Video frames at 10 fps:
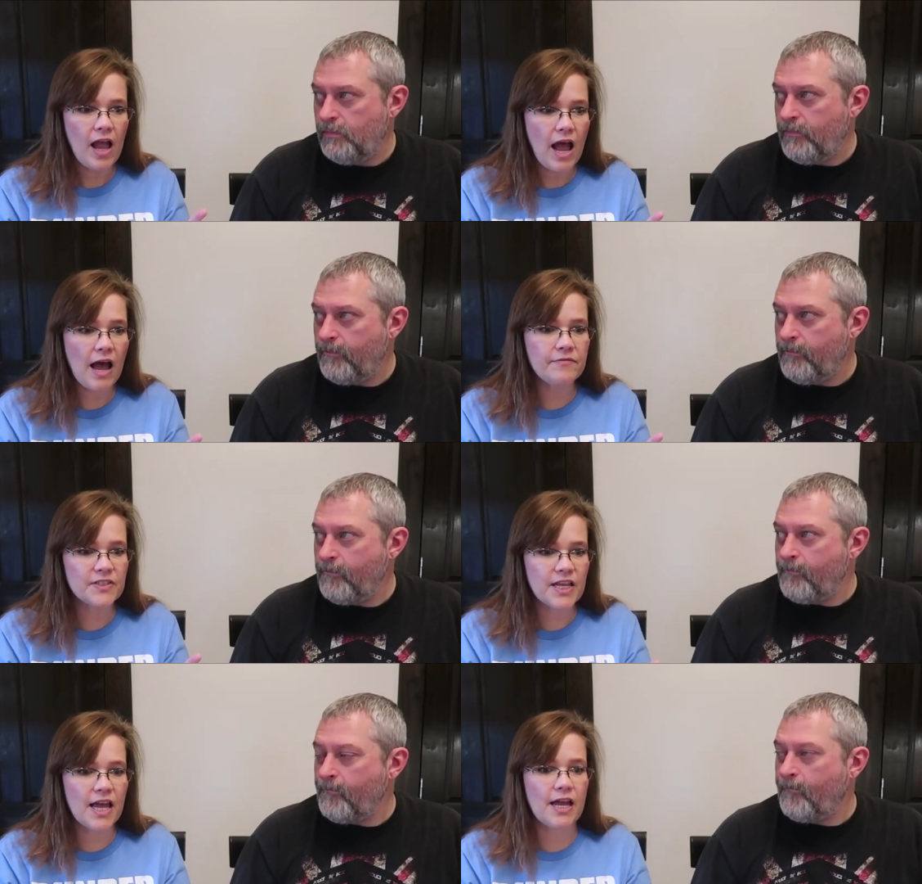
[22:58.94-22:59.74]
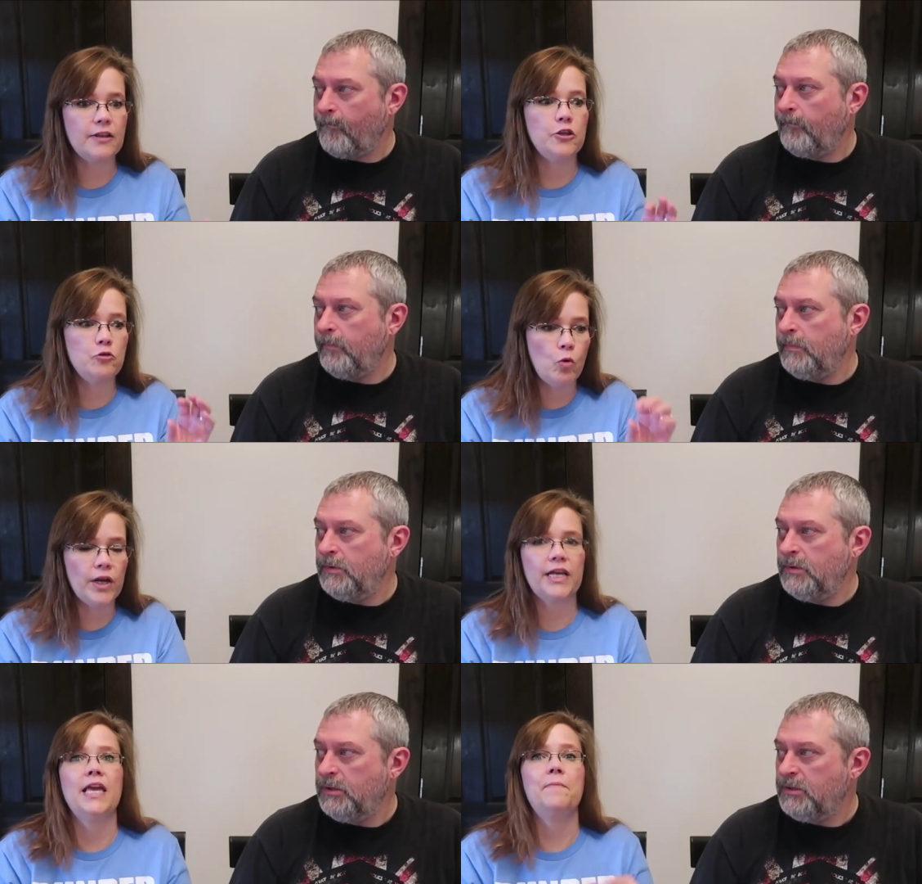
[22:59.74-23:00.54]
Speaker 1: I've said you want
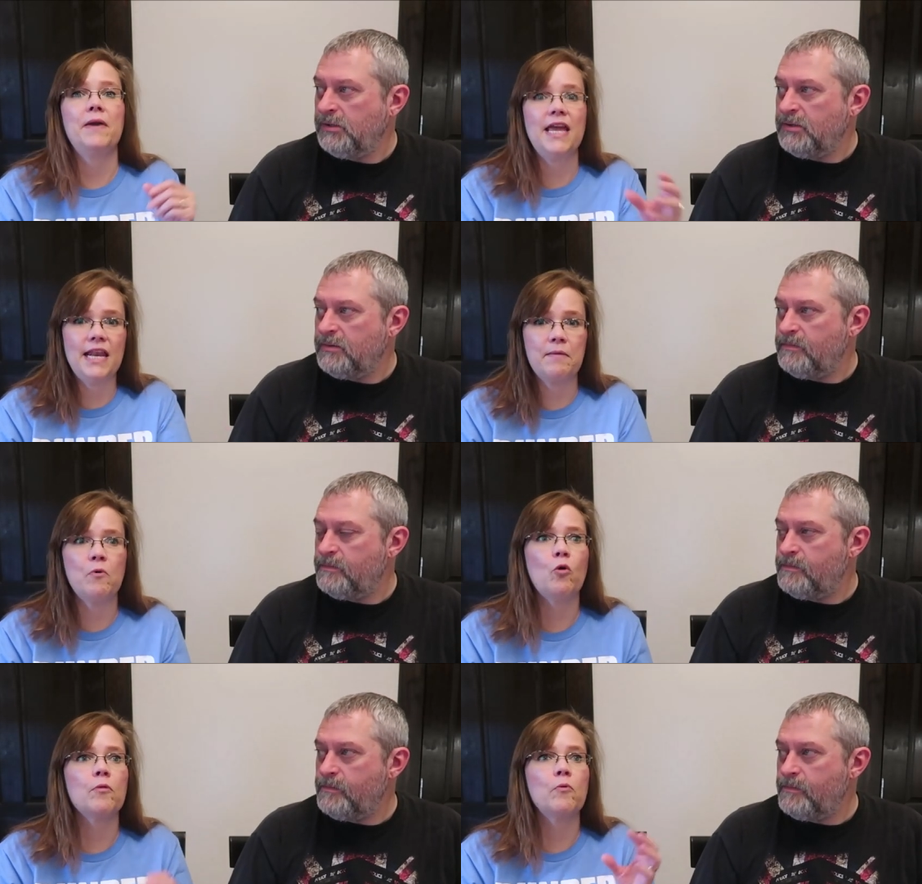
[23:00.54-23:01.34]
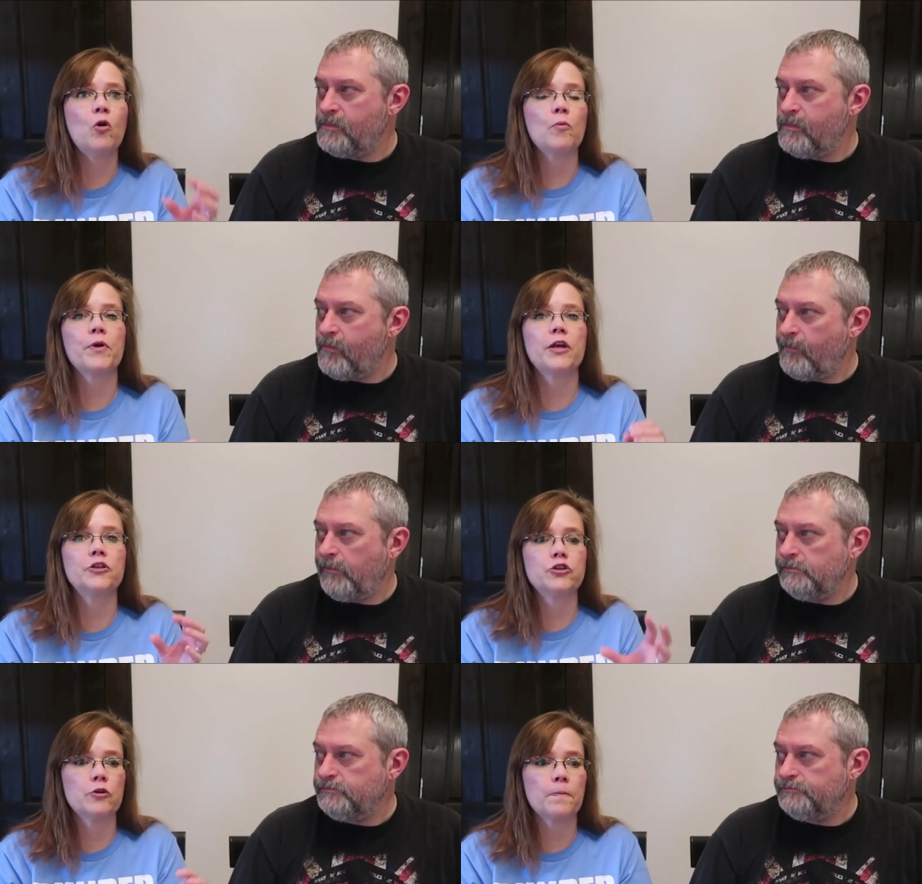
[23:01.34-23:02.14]
to keep eating more and more
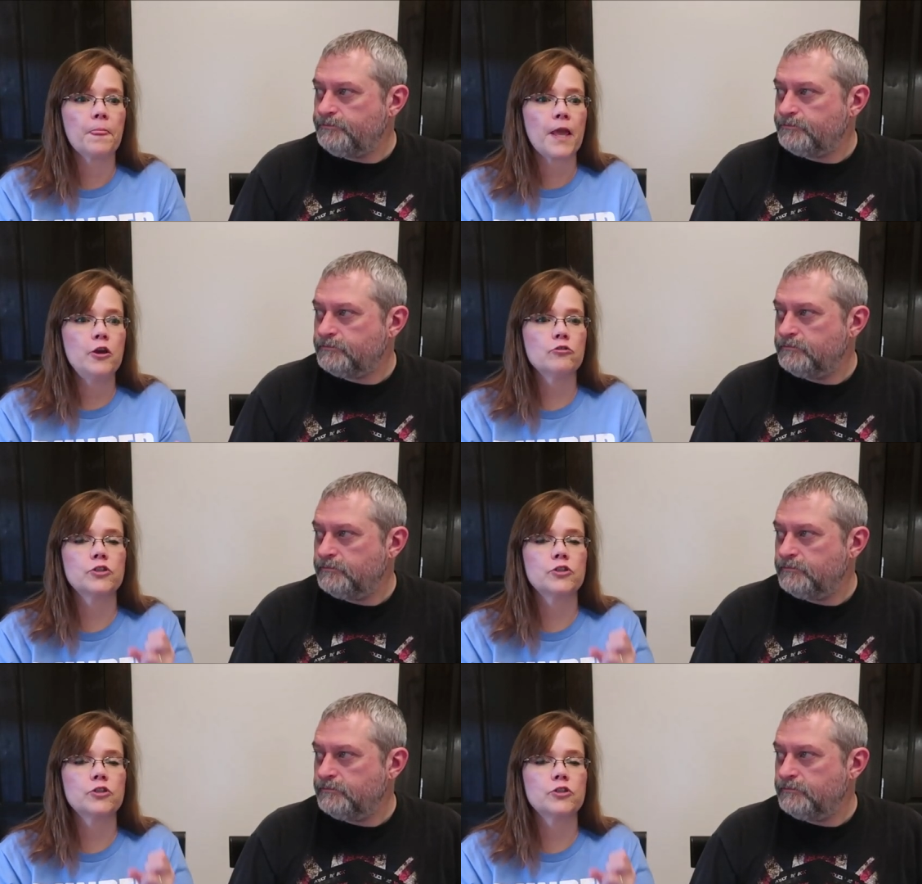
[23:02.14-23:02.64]
because you're you're